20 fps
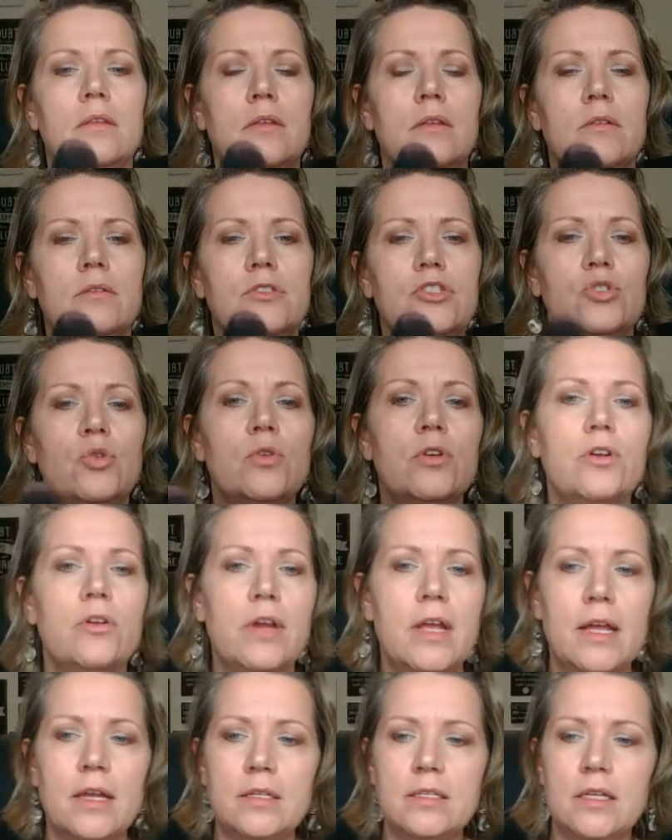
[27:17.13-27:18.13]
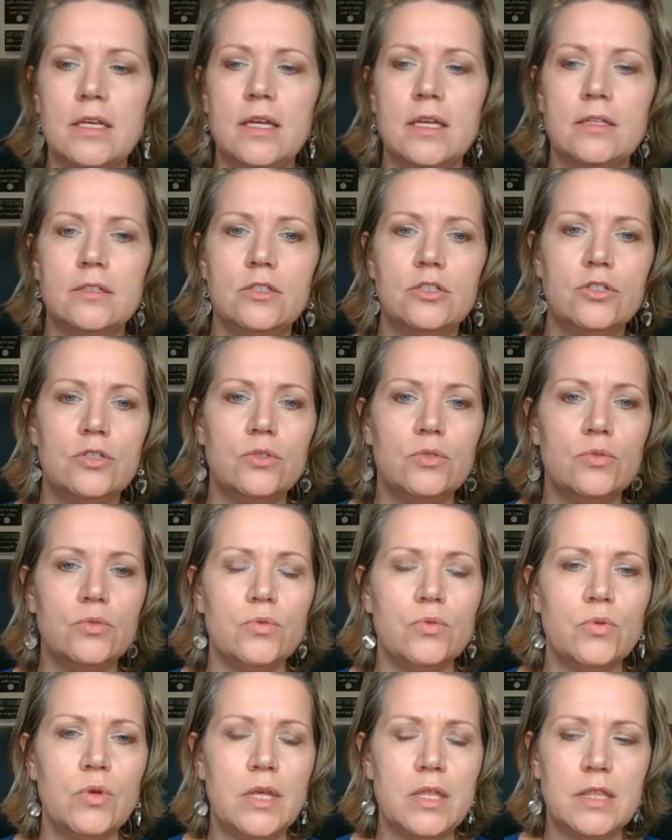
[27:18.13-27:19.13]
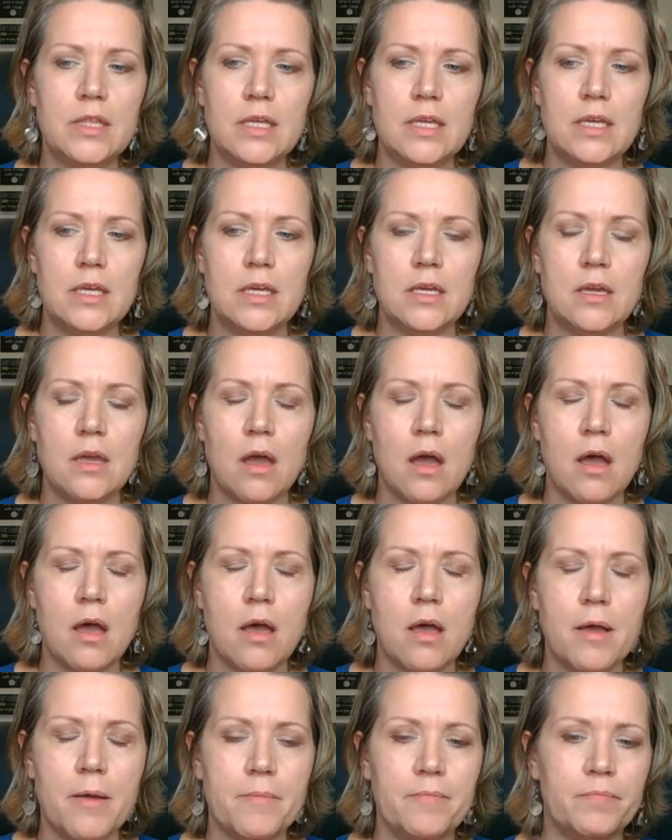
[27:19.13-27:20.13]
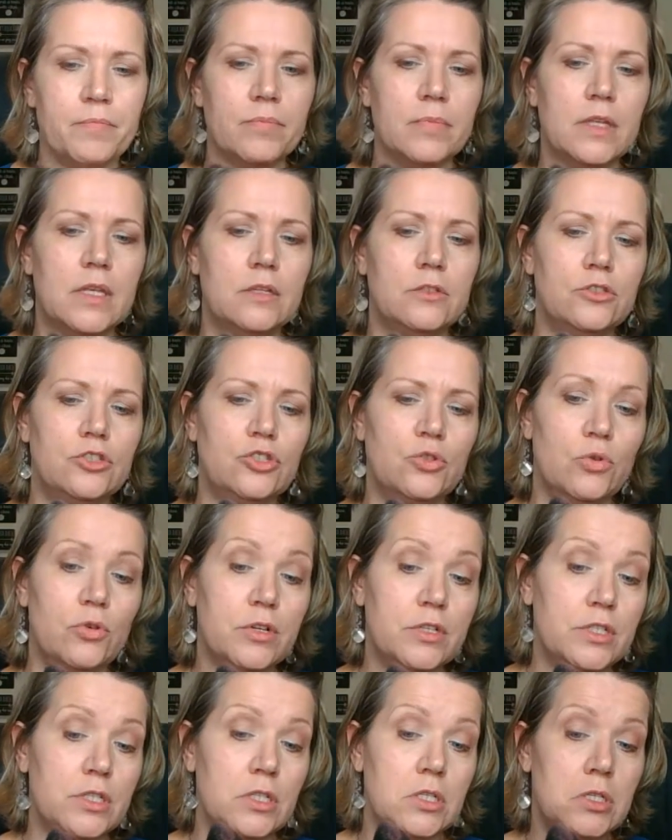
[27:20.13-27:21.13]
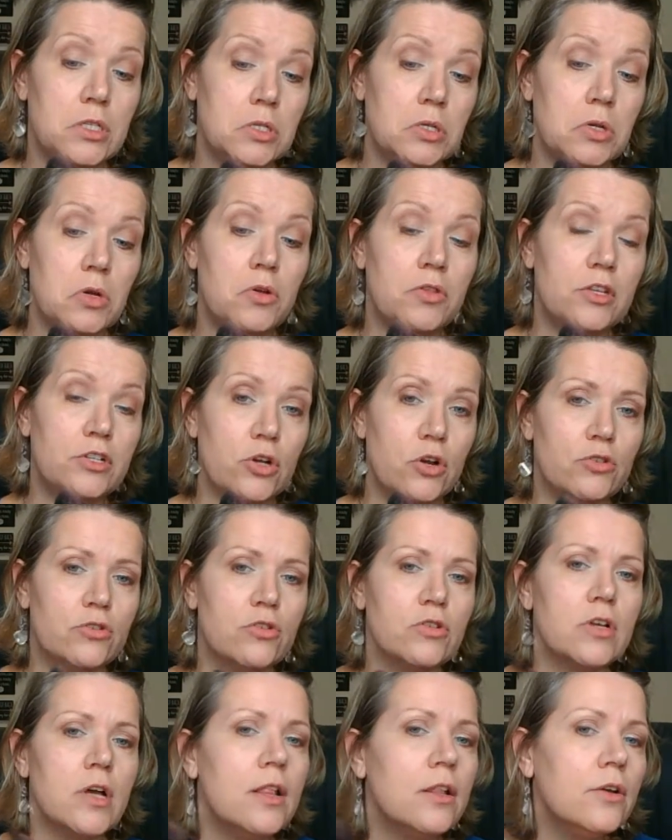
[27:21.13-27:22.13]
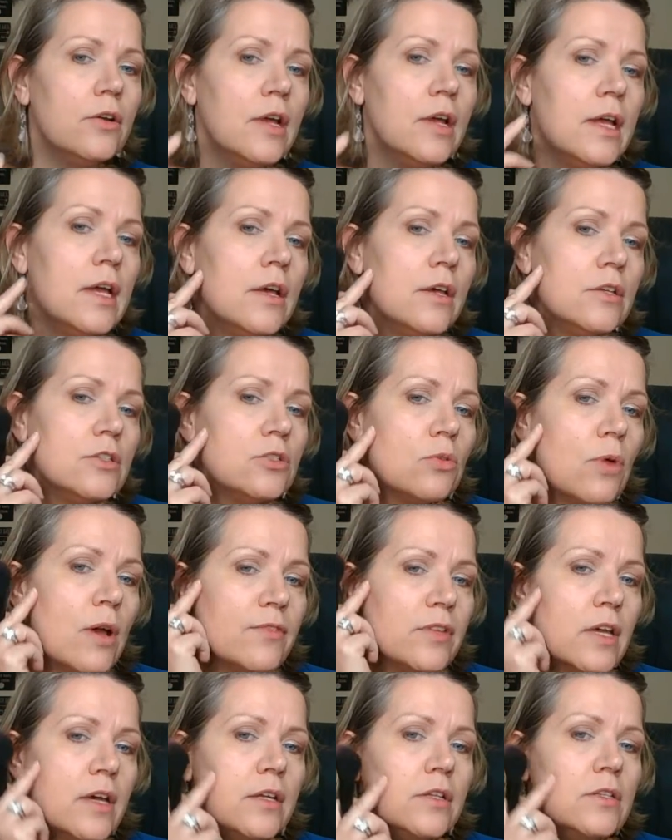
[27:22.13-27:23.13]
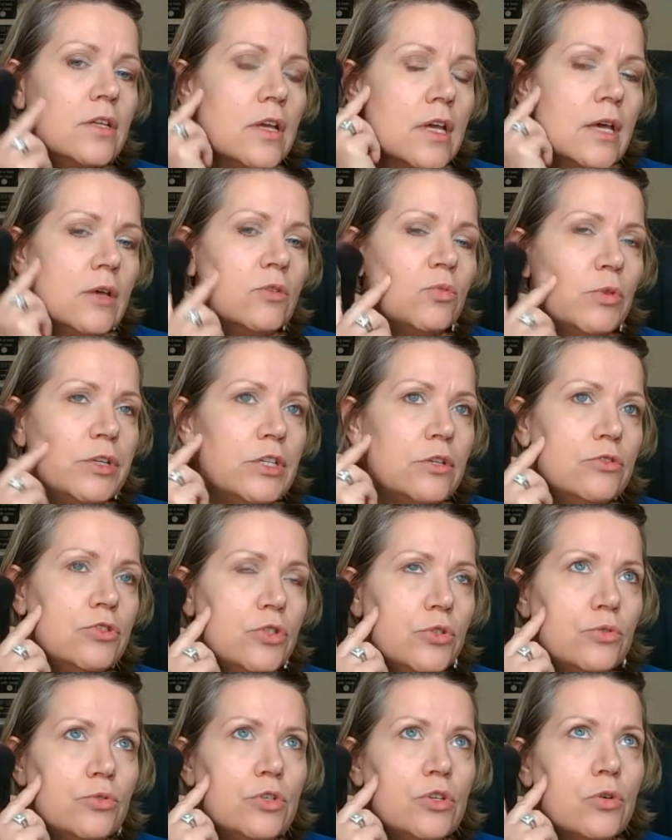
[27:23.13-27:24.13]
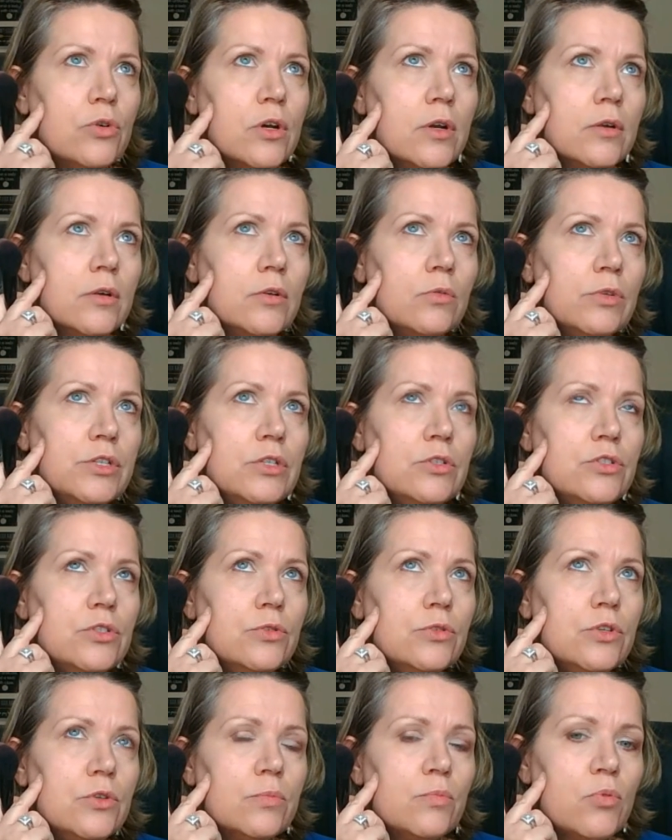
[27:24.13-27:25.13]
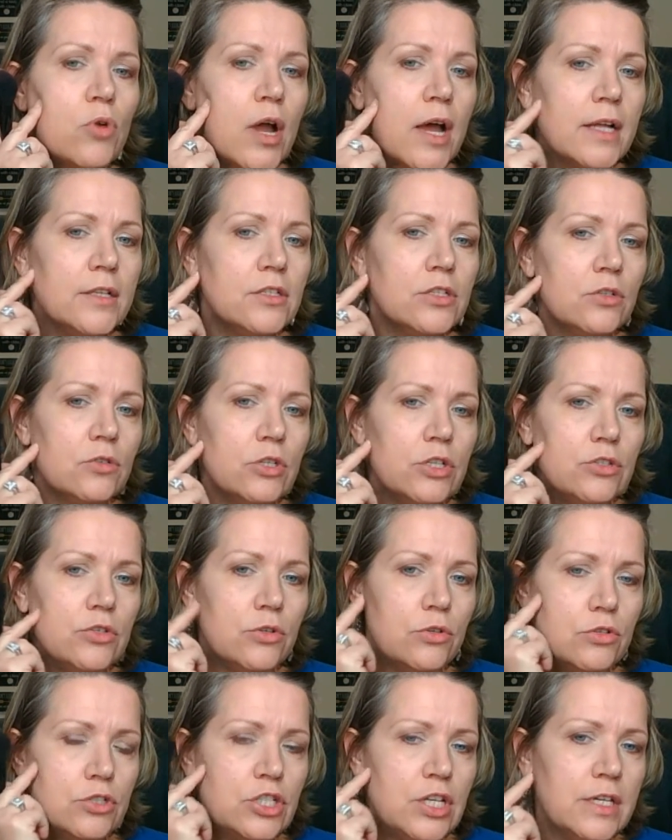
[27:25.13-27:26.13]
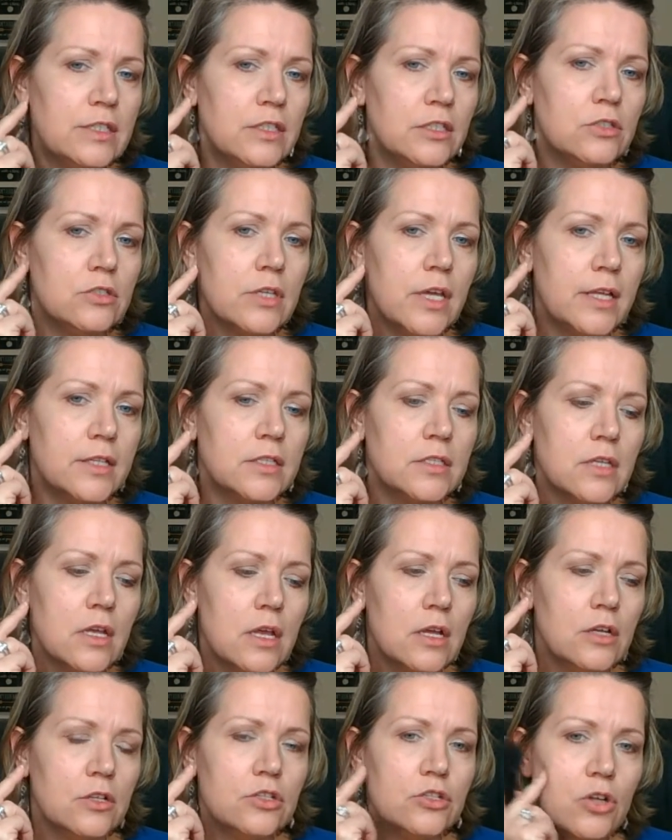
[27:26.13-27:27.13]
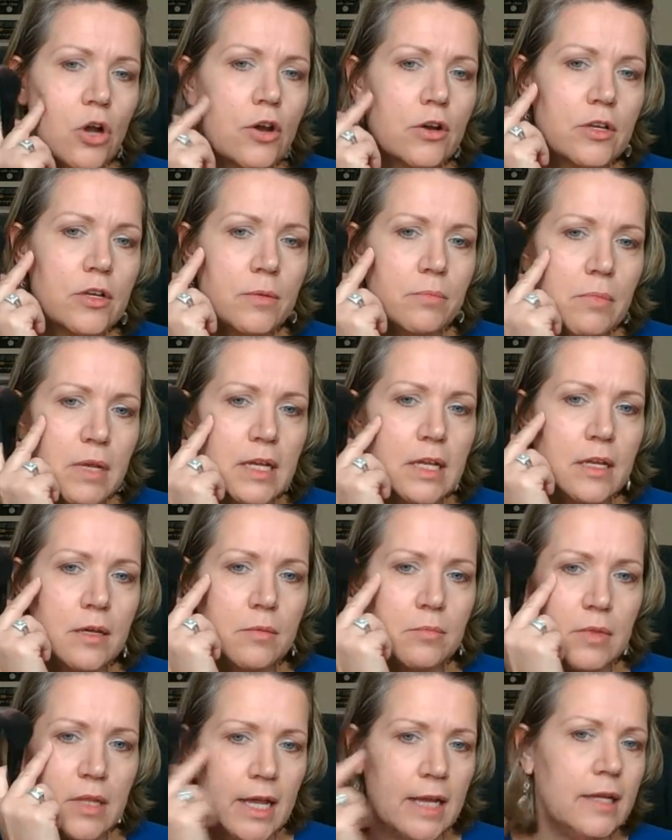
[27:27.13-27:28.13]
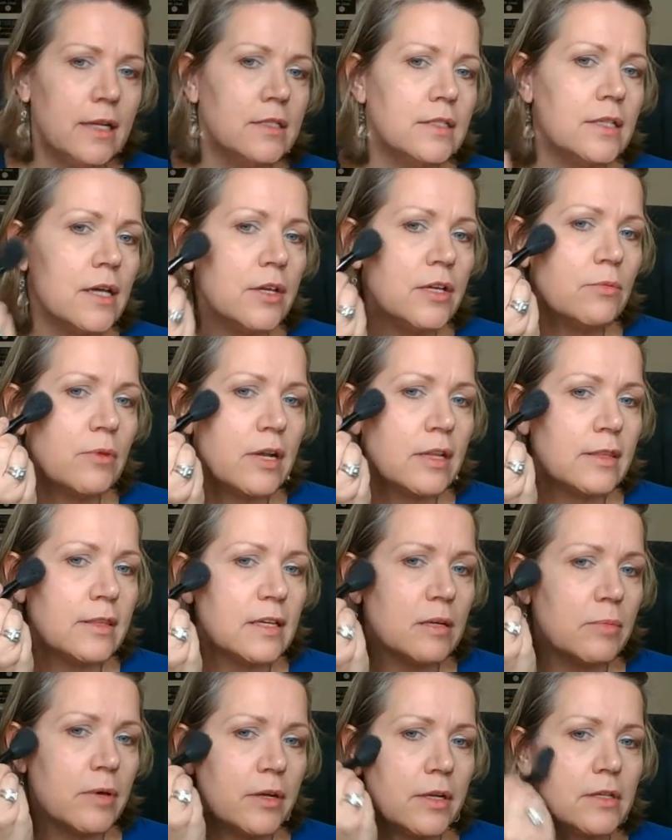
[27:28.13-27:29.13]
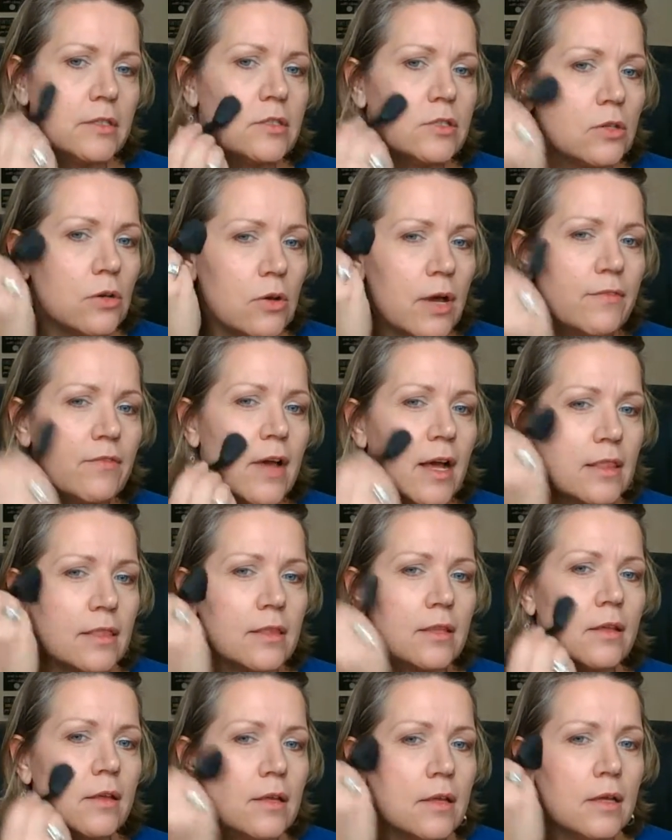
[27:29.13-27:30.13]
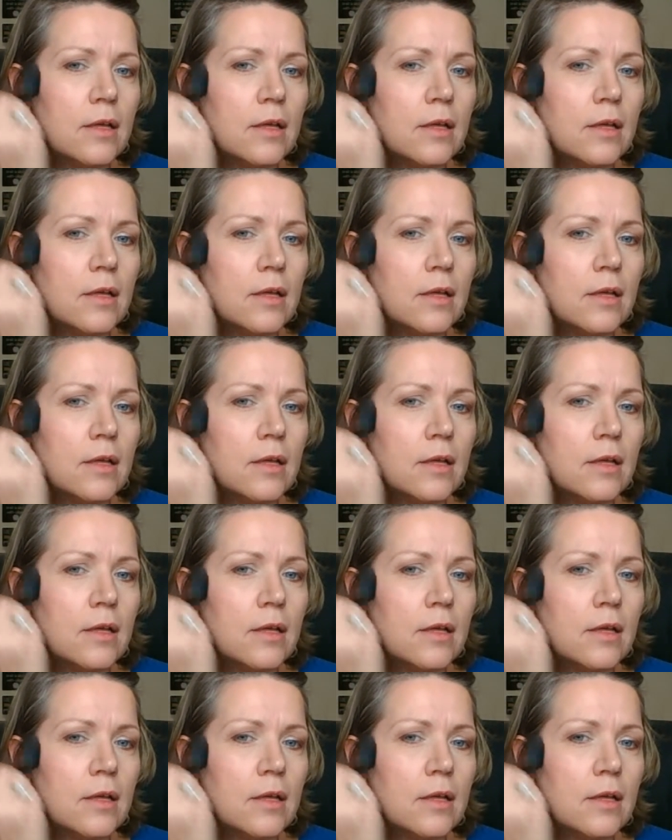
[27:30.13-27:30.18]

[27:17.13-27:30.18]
shorter end into the short or the darker color. So I've done, when you do your bronzer, you do your cheeks, it's dark, medium, light is how you want to think about it. So I've got the